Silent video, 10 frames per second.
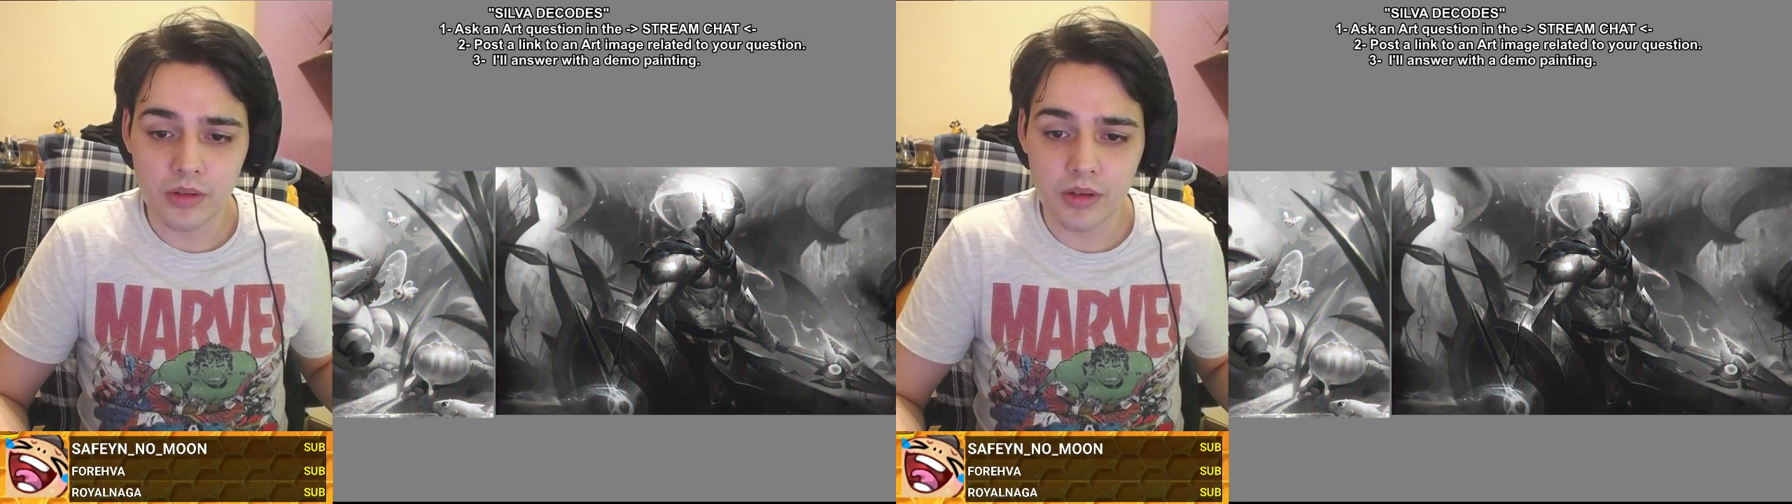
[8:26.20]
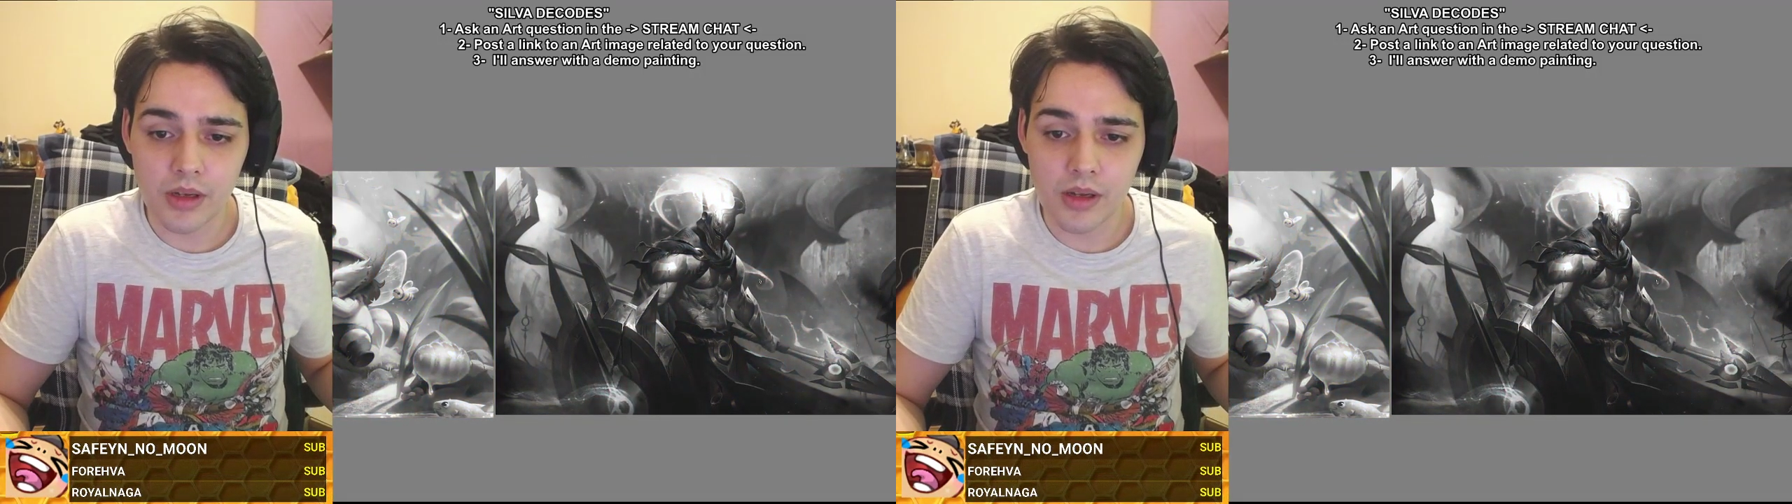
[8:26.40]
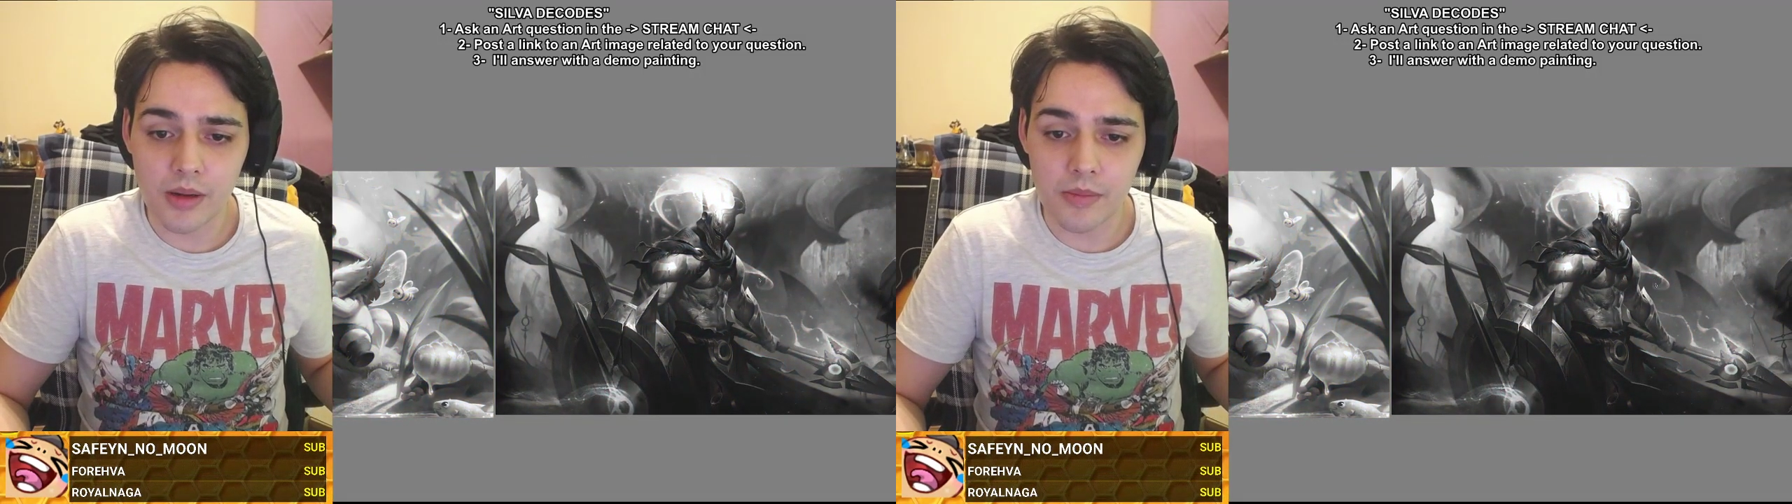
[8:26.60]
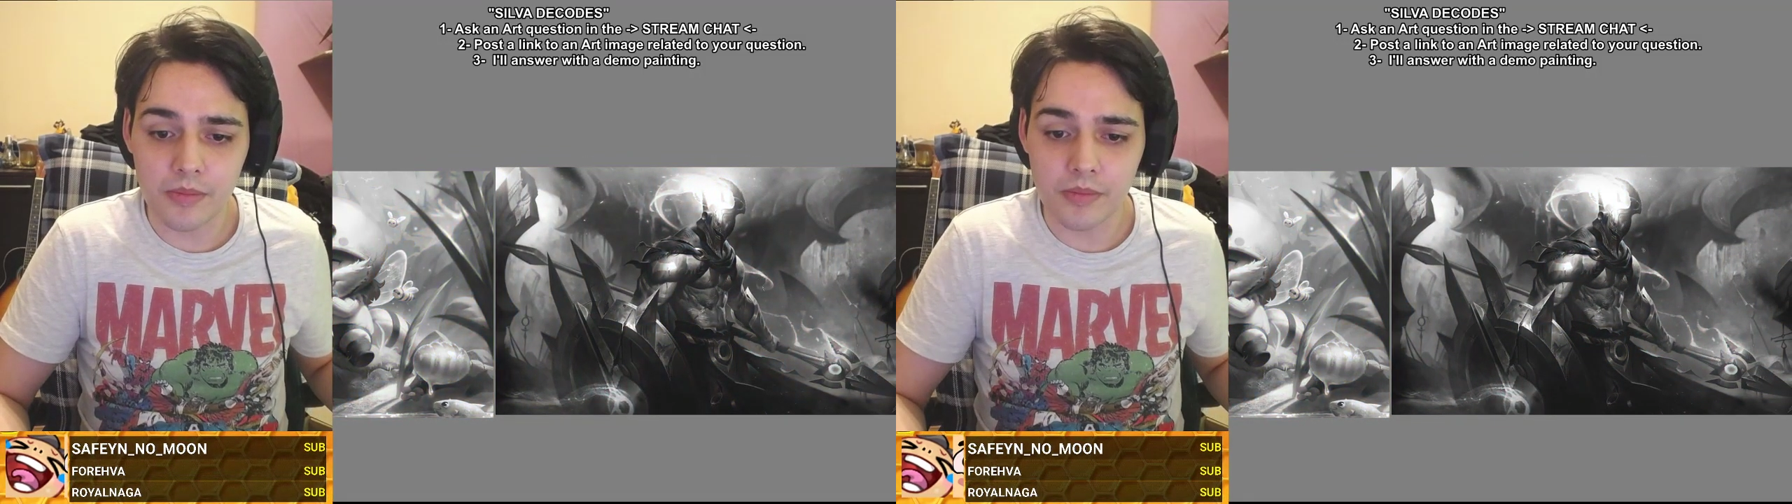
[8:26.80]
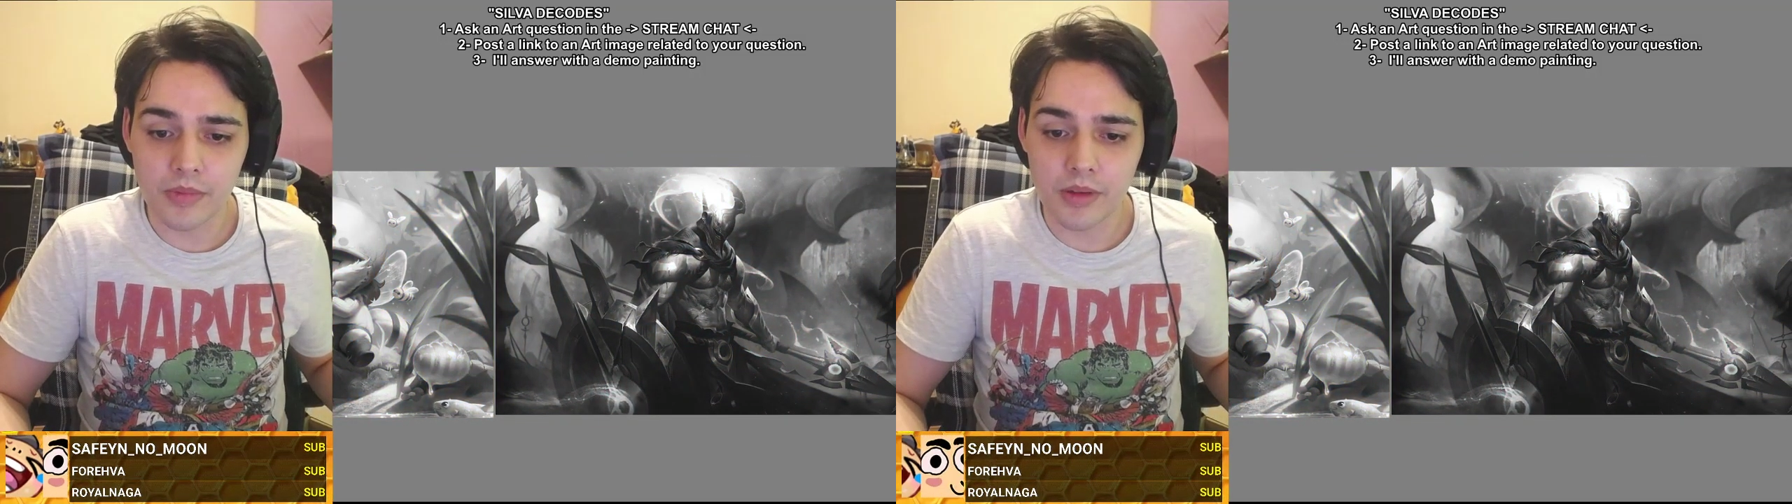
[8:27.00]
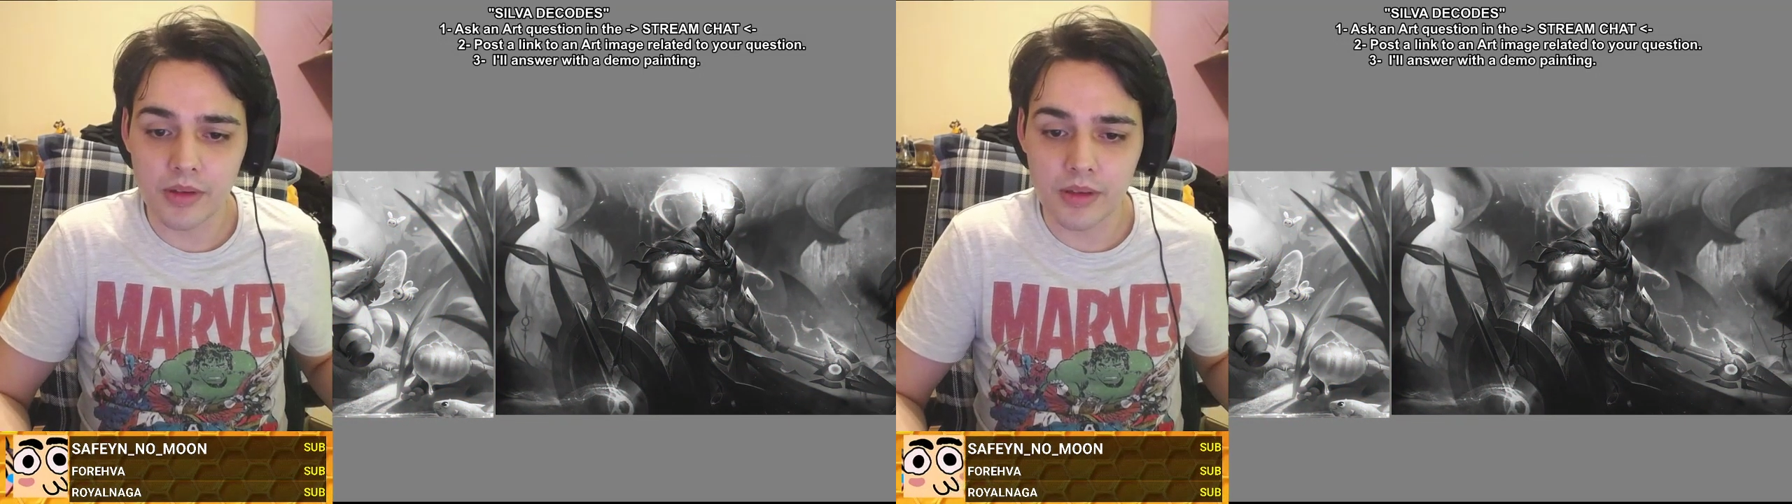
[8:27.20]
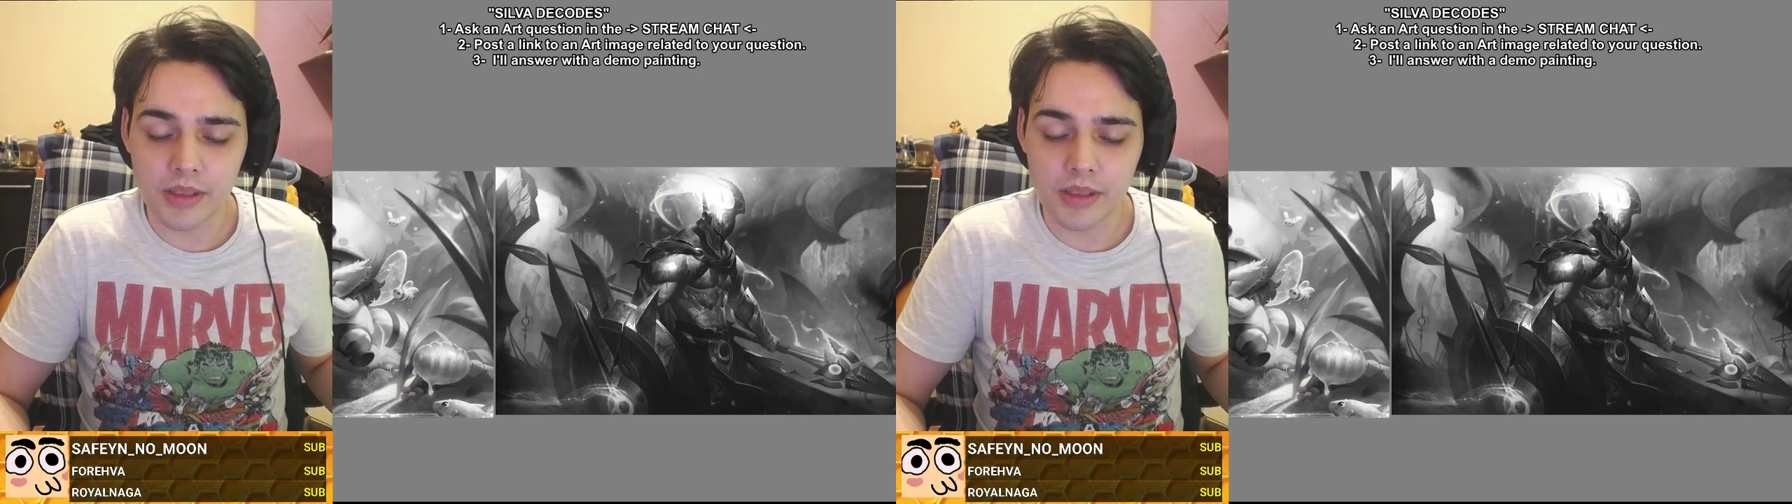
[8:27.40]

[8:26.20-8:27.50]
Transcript: well,